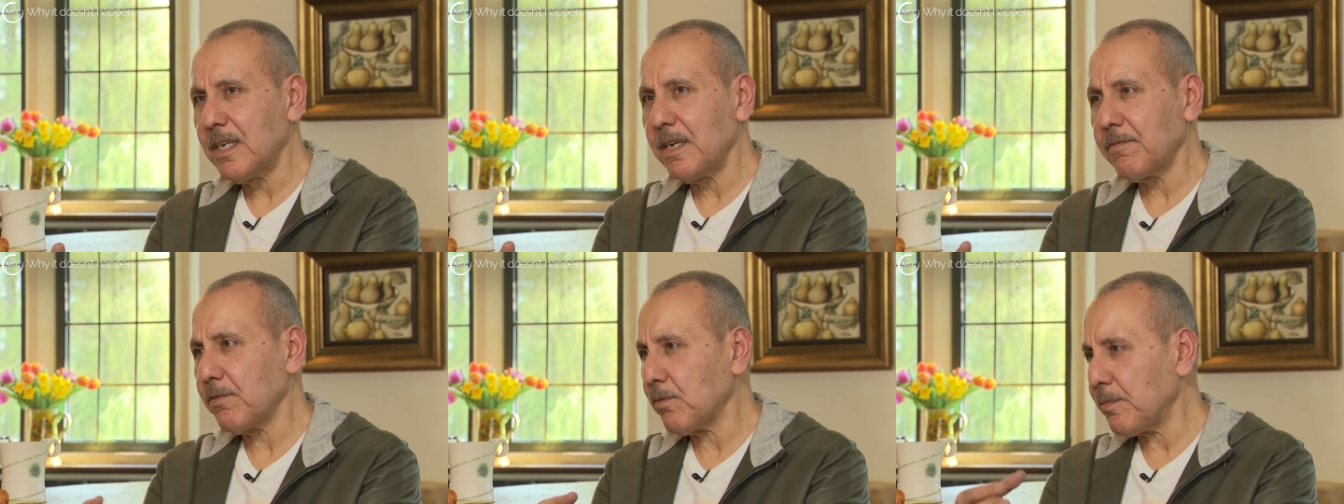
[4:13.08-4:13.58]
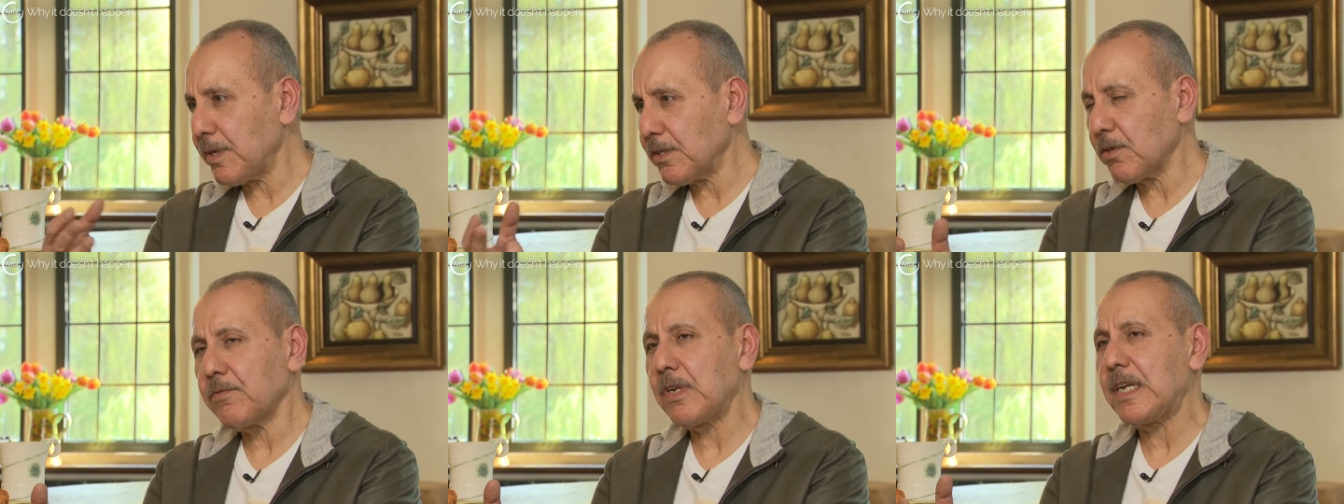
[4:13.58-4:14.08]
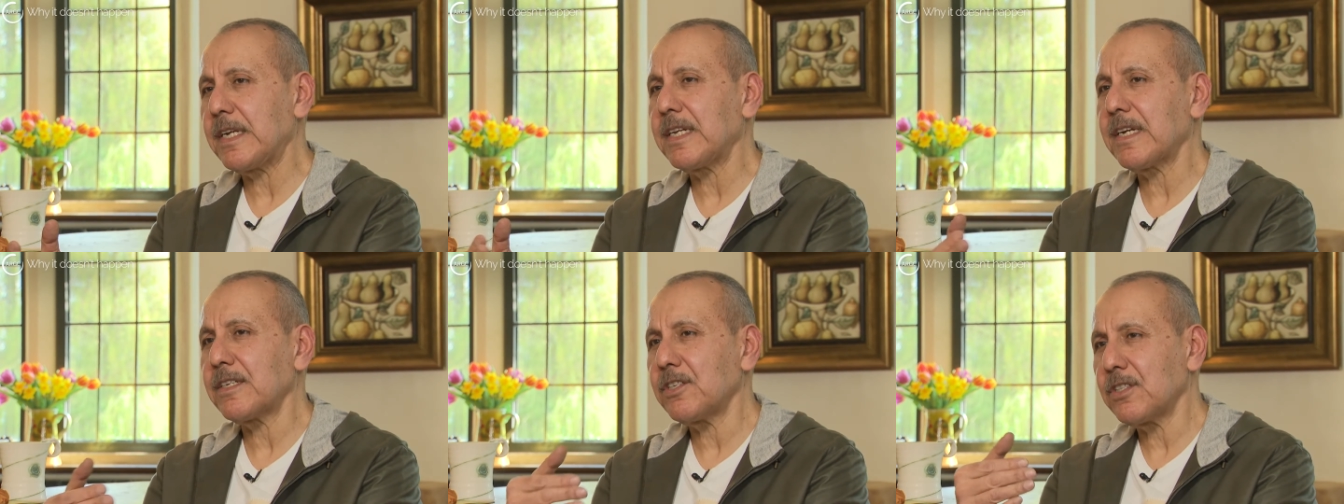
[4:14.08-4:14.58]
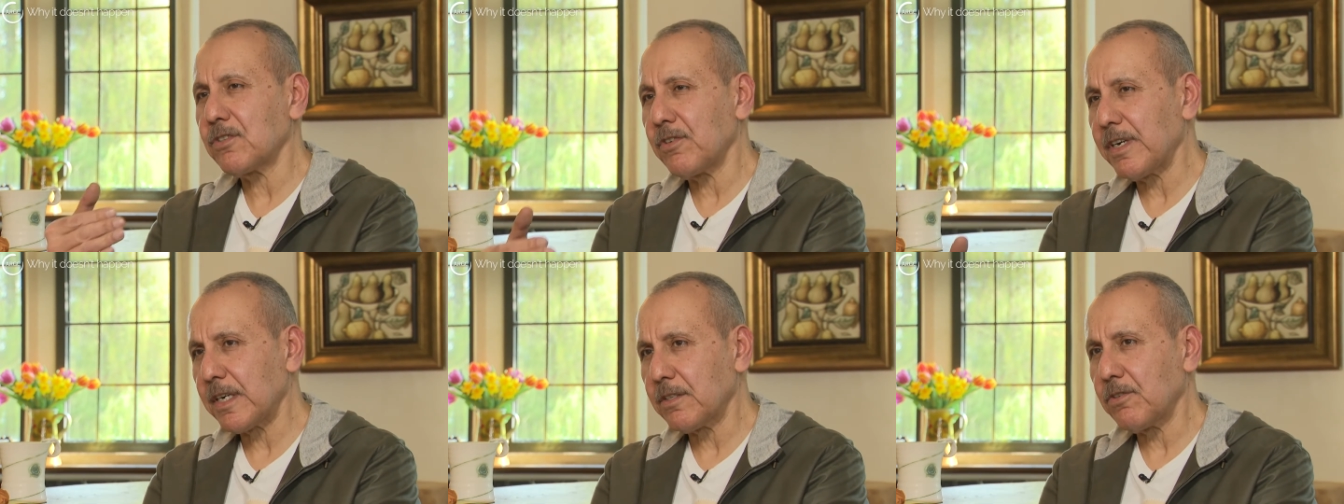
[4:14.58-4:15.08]
If the woman is ovulating and she's
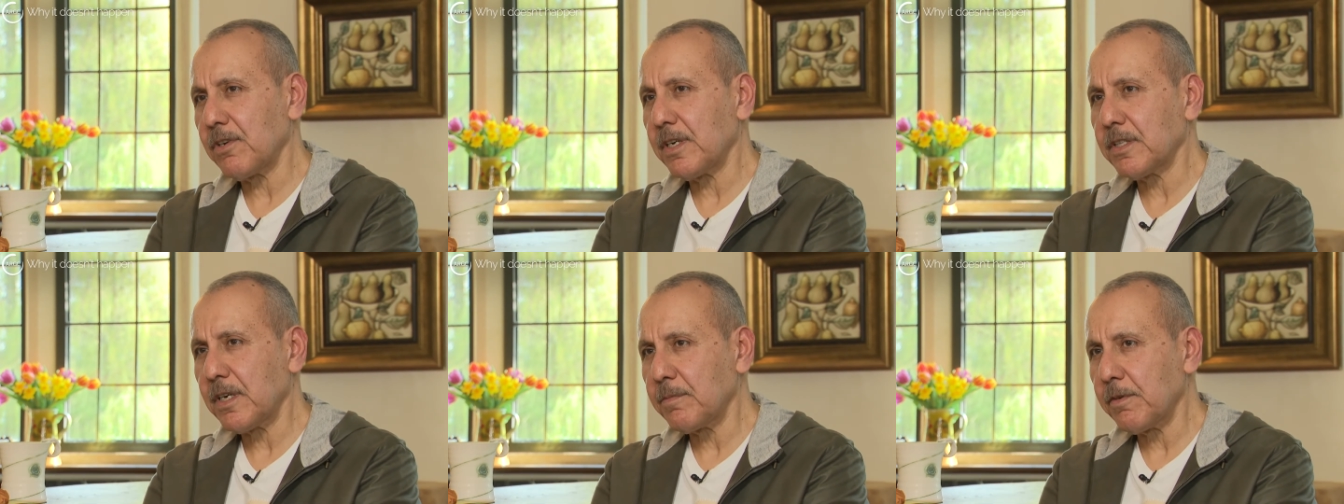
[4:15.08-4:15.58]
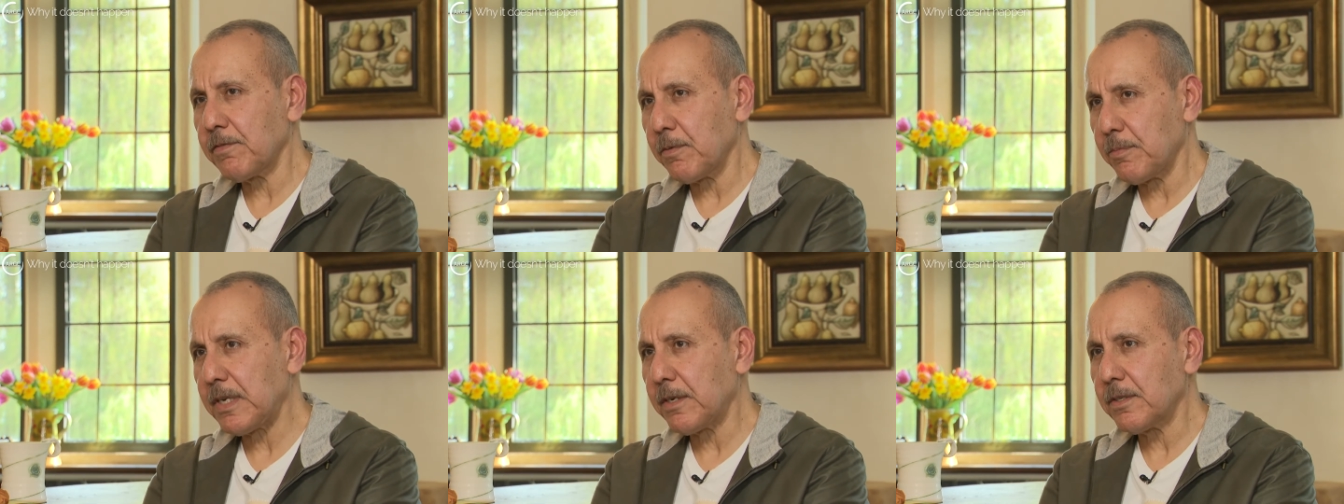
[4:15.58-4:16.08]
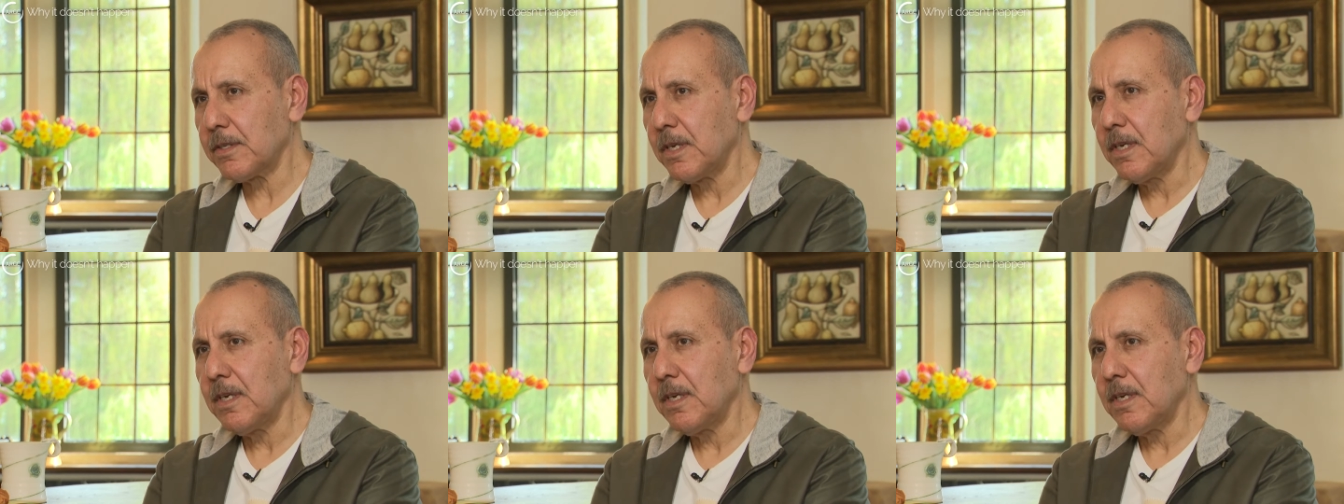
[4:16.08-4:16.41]
trying at the right time of her period,